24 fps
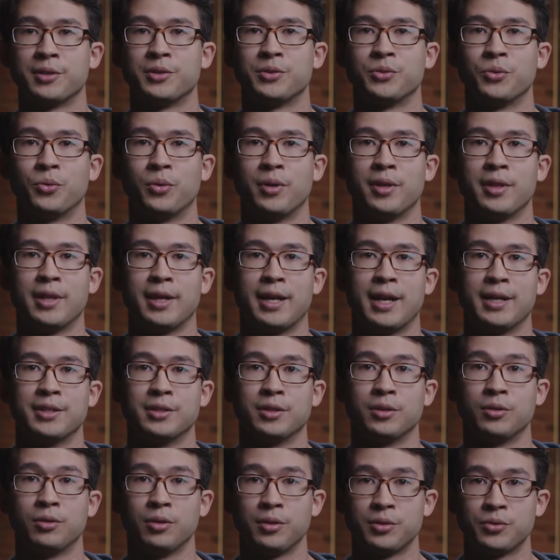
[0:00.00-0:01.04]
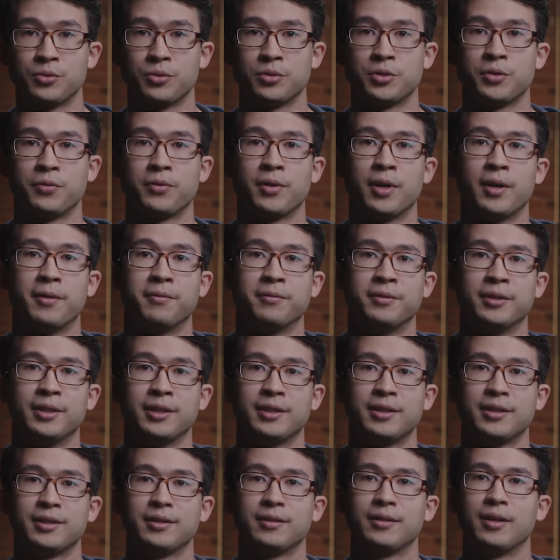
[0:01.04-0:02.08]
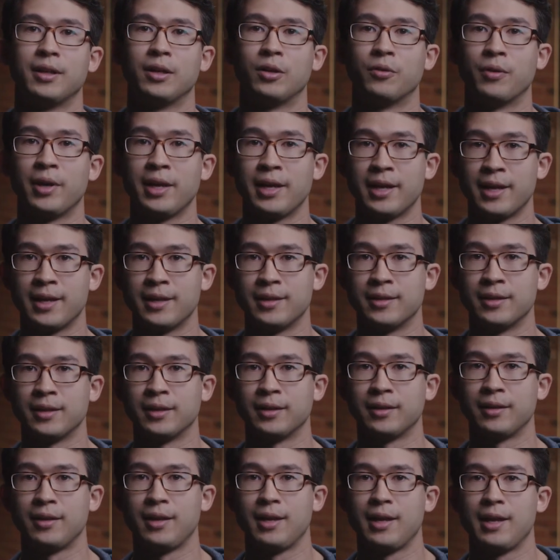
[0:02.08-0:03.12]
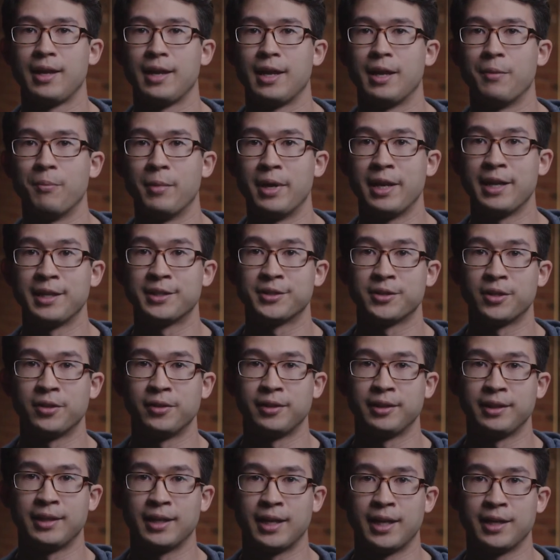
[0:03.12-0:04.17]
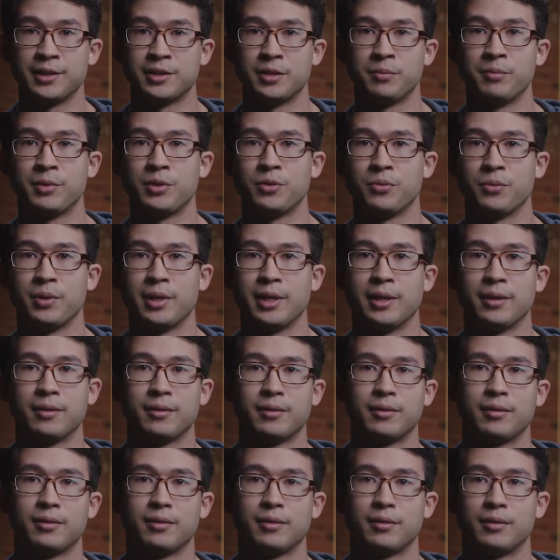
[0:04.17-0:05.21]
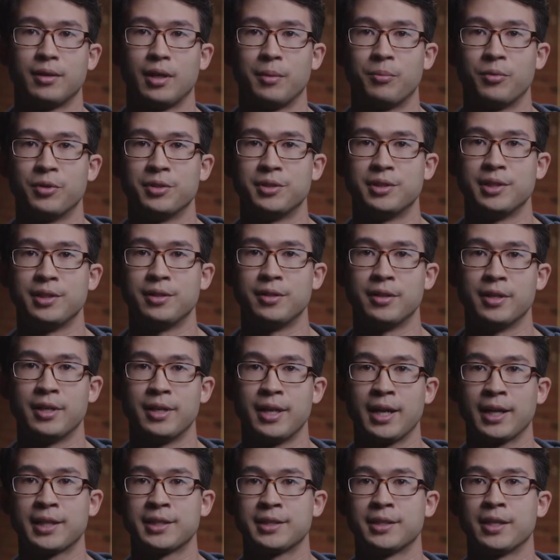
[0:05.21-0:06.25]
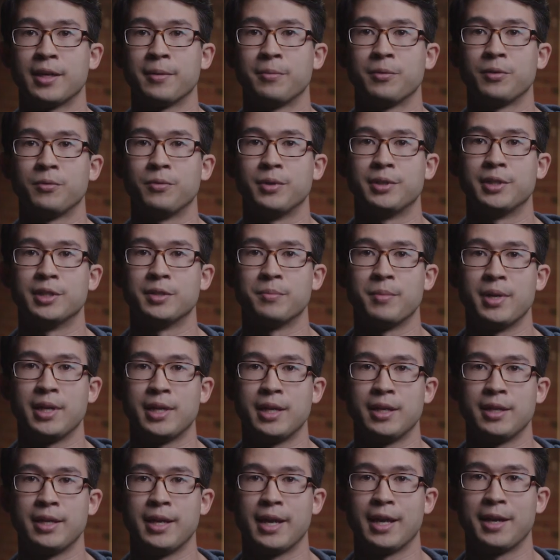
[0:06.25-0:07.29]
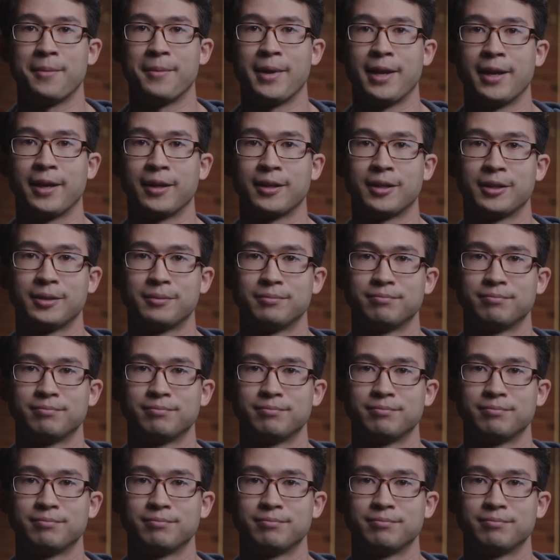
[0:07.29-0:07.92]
a story that has a good source of conflict, a great ending, and many solid gags in between, I proceed to the next step, which is making the animatic.